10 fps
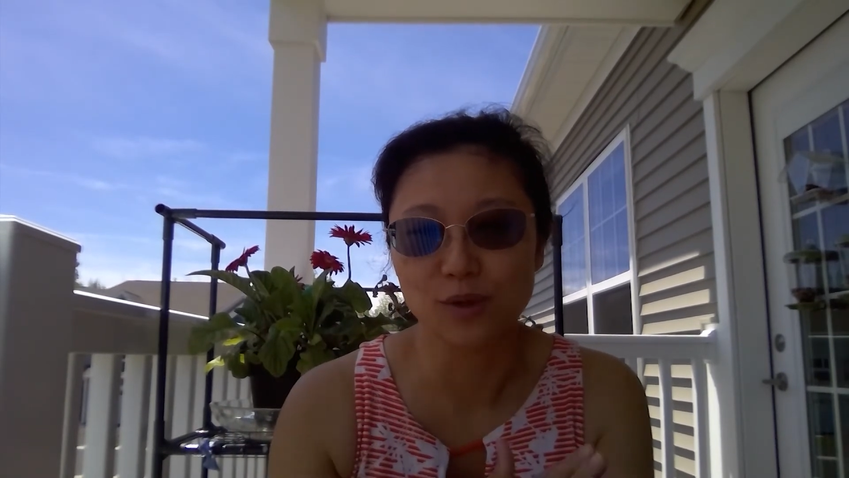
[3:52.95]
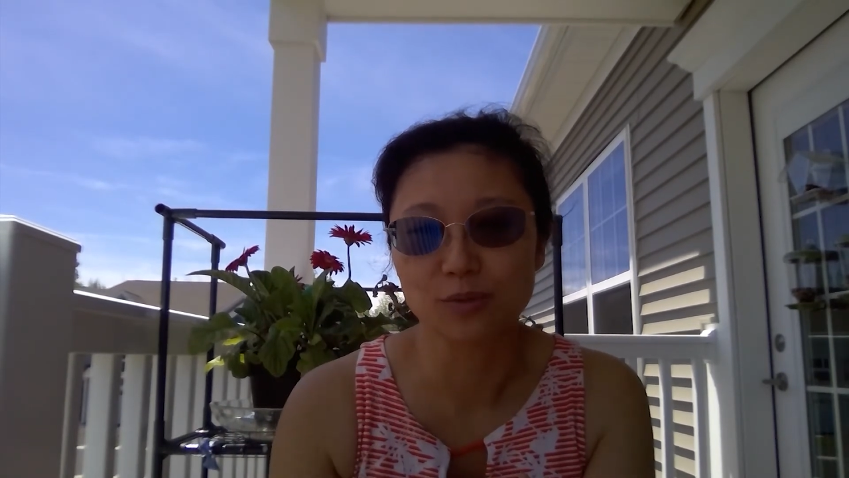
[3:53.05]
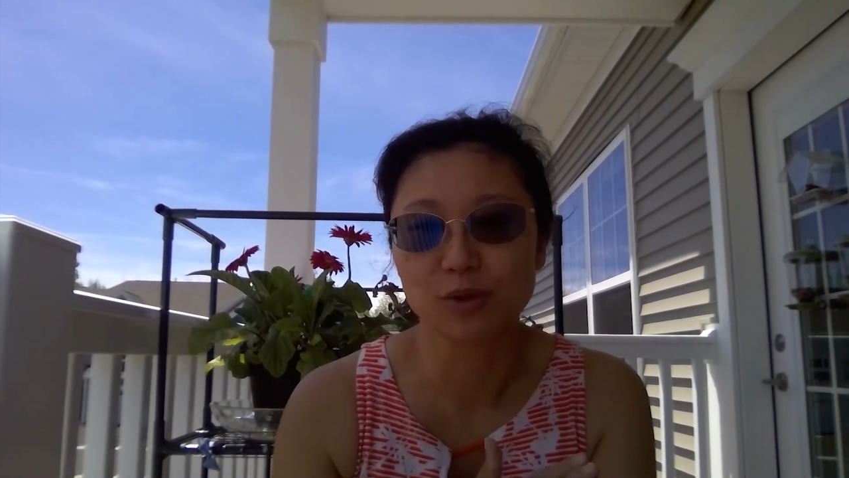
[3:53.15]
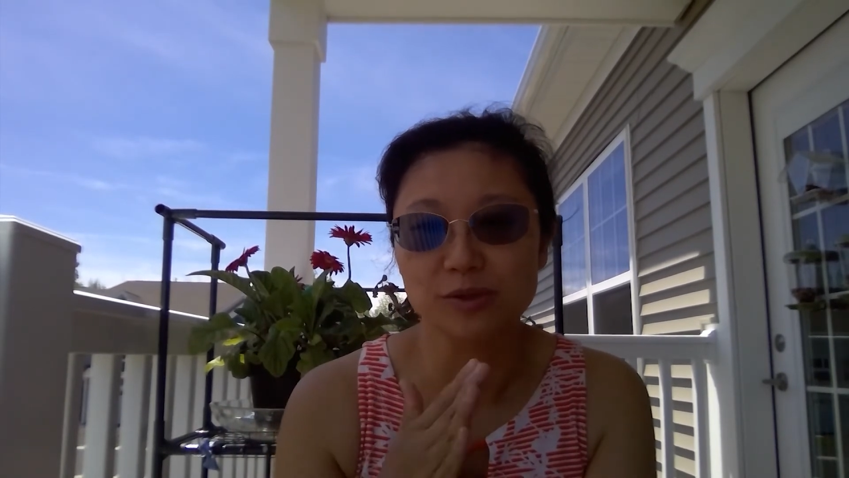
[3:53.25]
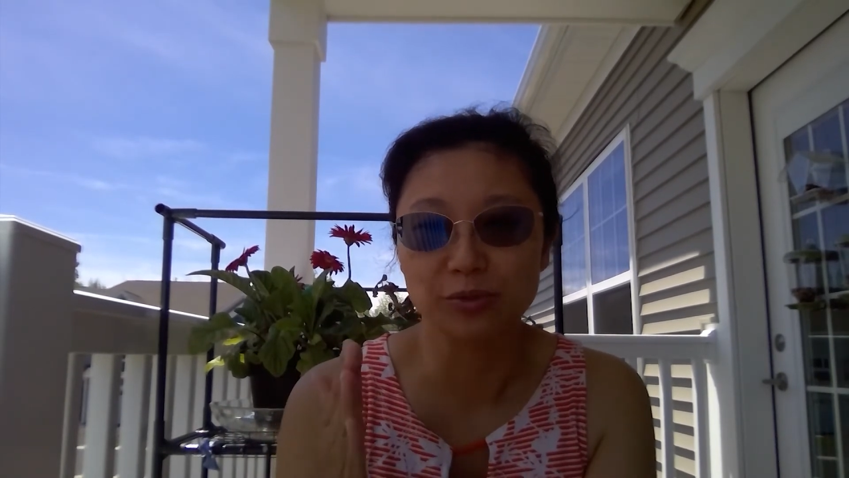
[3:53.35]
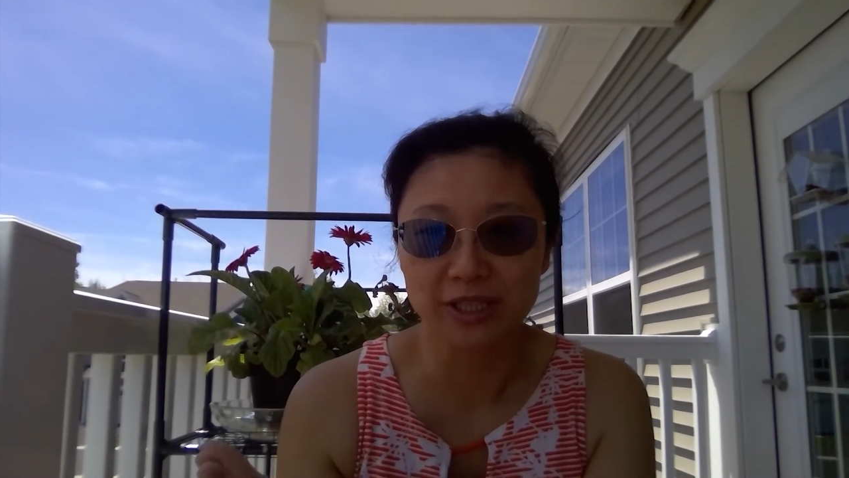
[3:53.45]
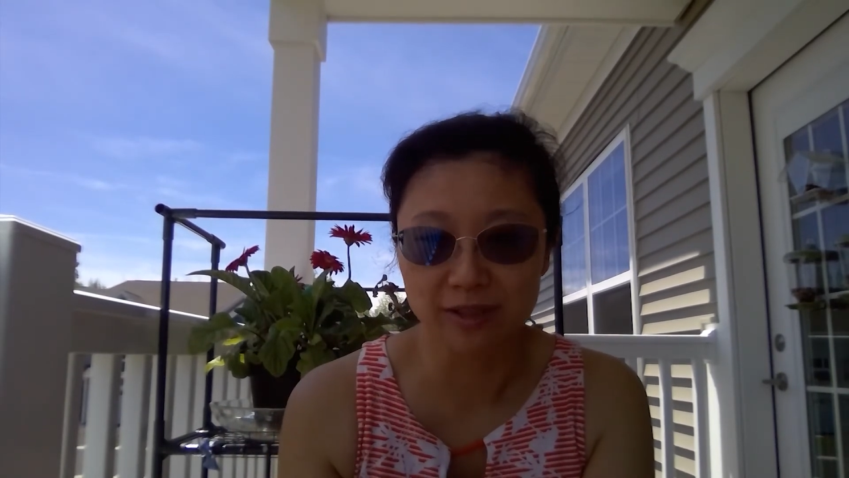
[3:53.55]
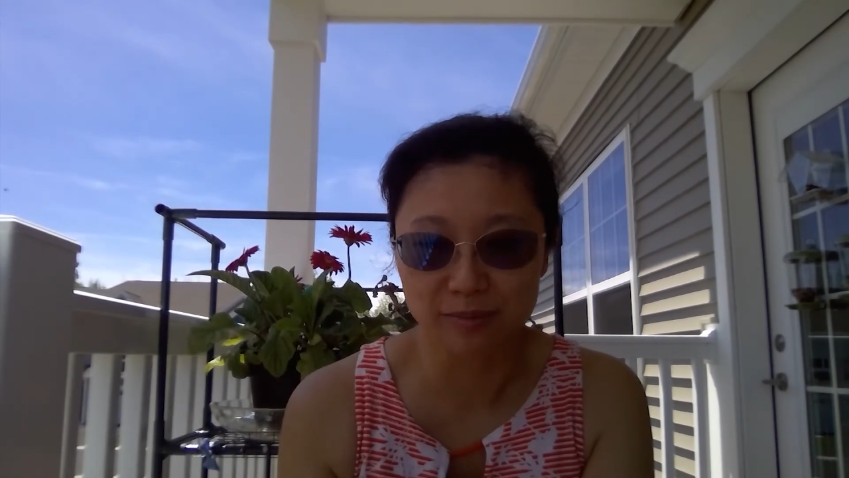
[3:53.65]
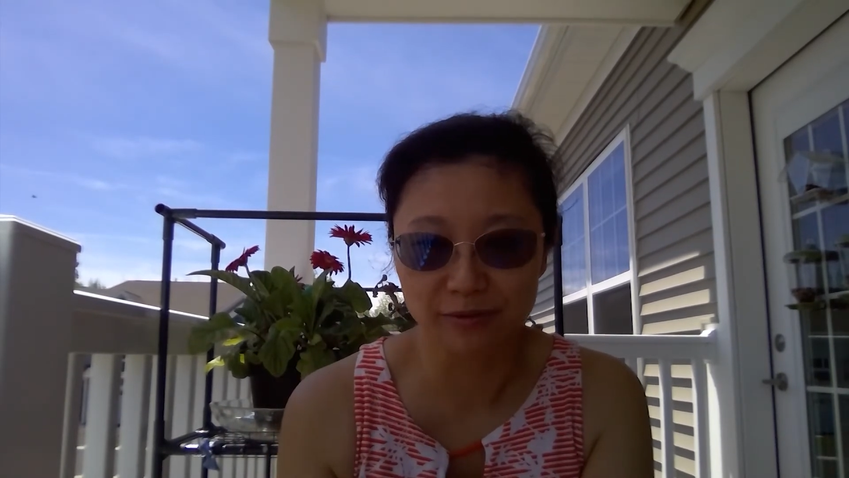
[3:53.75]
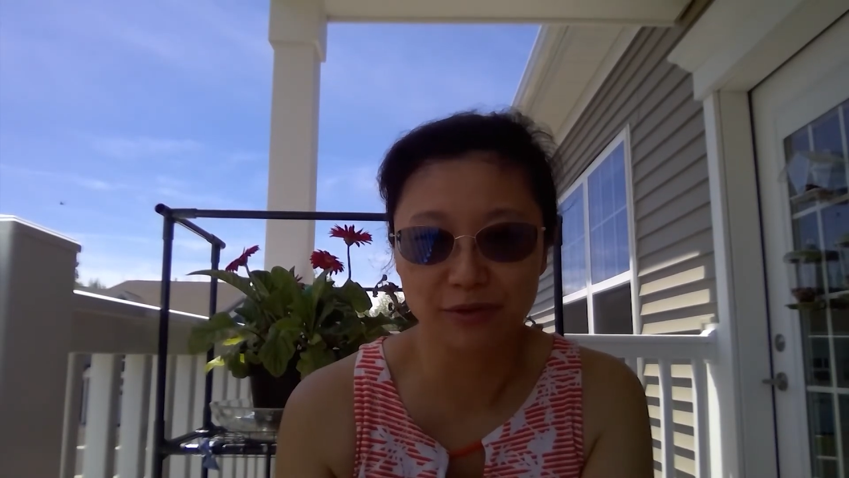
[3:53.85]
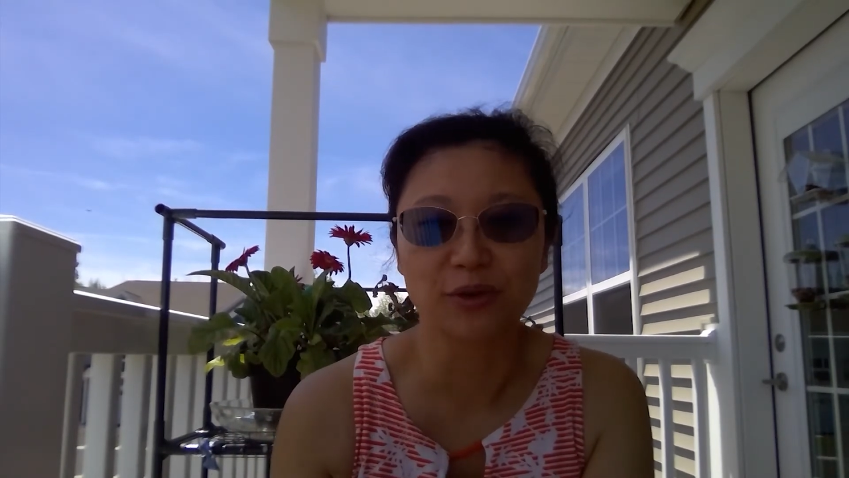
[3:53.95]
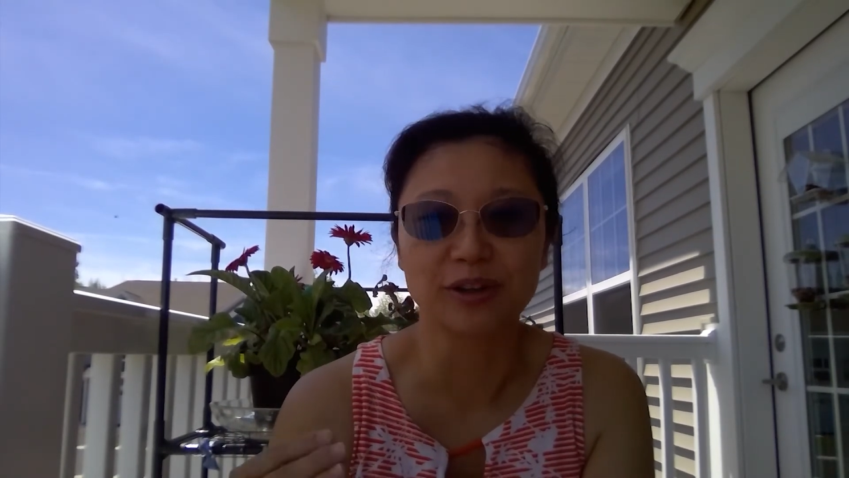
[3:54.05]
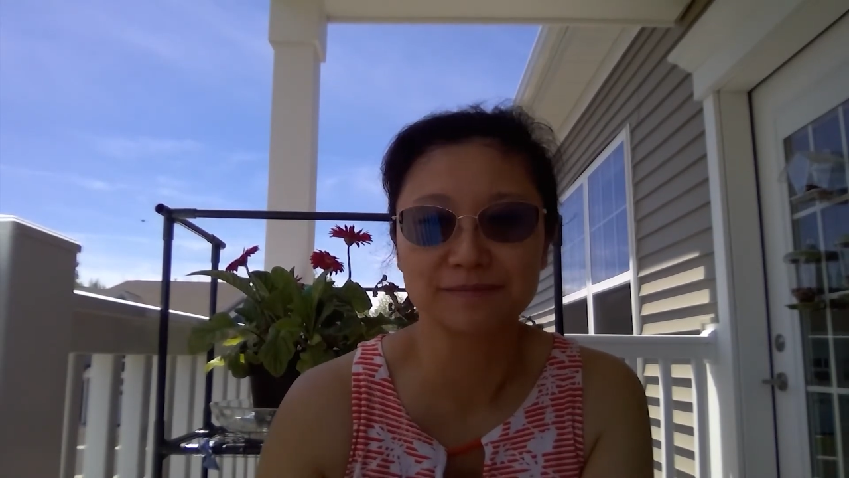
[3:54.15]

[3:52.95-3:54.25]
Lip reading: what was written before.